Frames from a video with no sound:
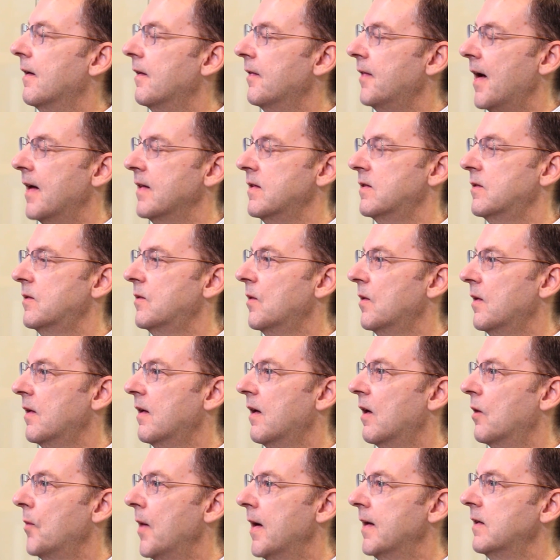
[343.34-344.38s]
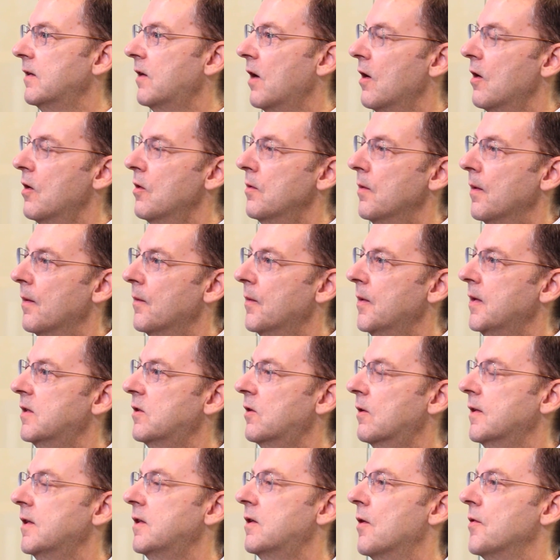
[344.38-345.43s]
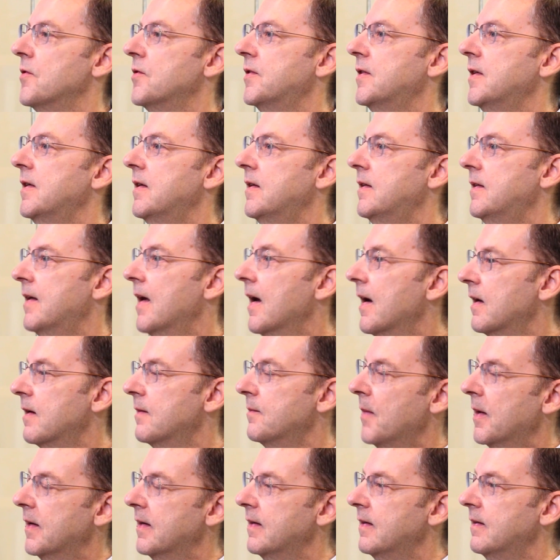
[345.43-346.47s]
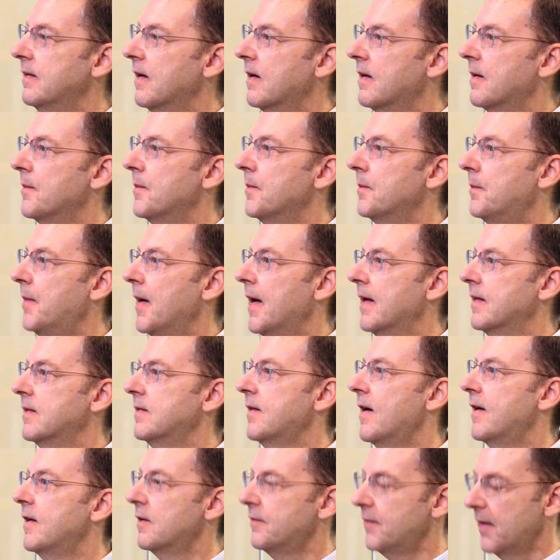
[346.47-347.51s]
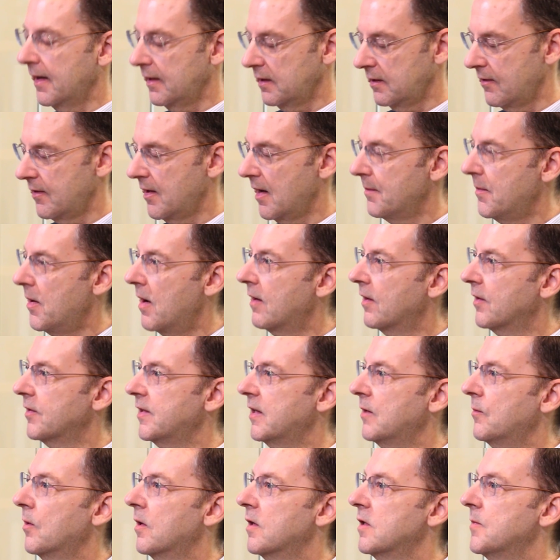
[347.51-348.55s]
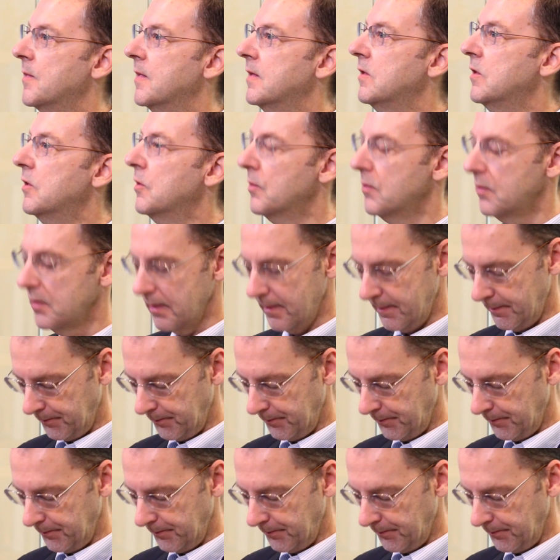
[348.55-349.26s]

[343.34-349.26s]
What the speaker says: that's a way to go. We certainly don't see yet many bad side effects of that policy where it's been used.